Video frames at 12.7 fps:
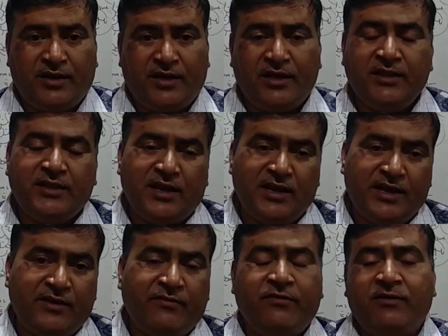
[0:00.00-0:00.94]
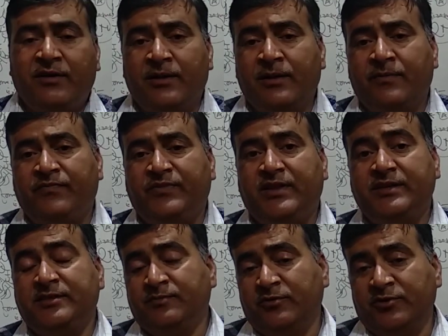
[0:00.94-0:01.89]
in the leaf,
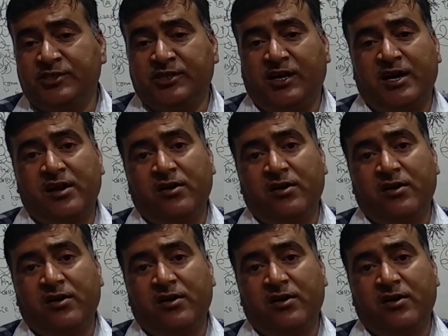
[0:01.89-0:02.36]
the spores are